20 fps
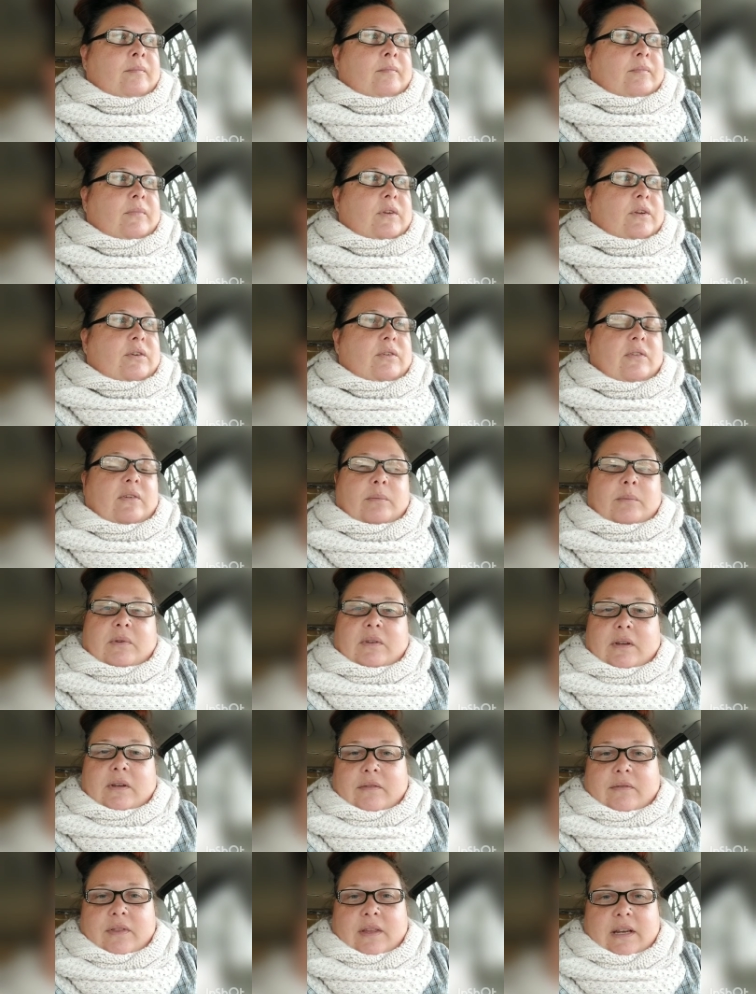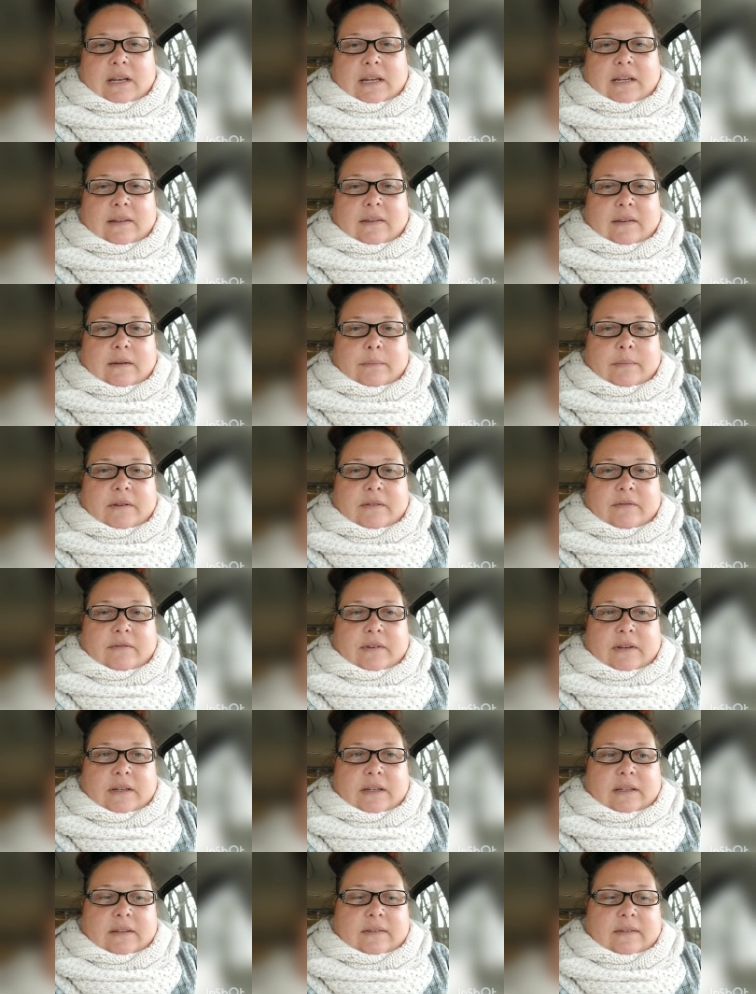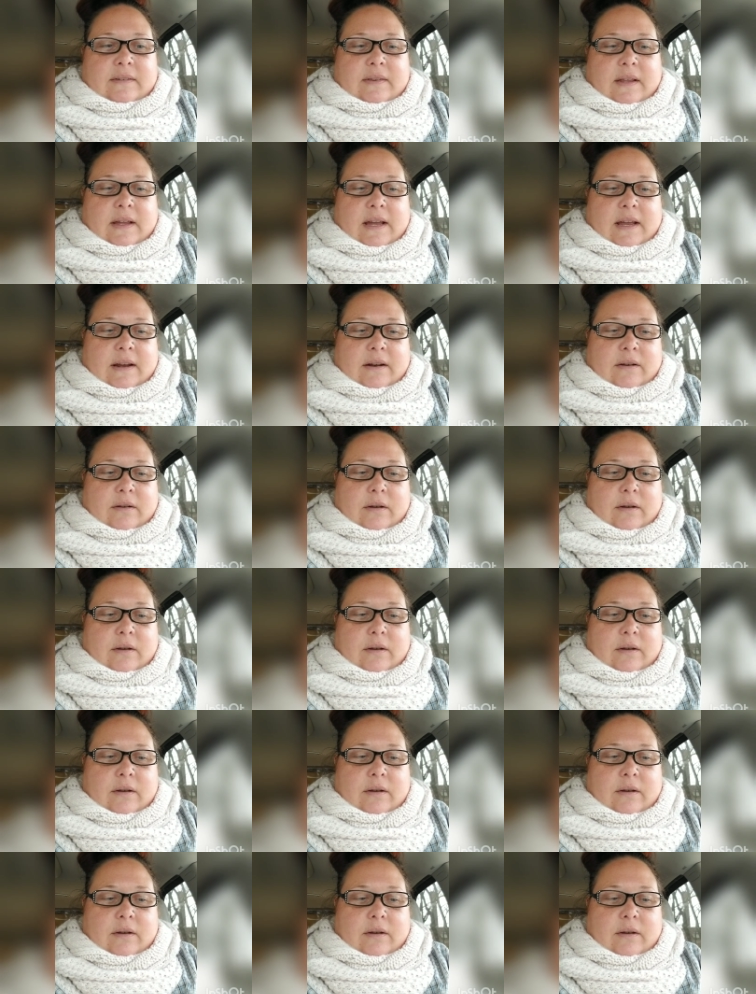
There's some stuff that needs to be fixed that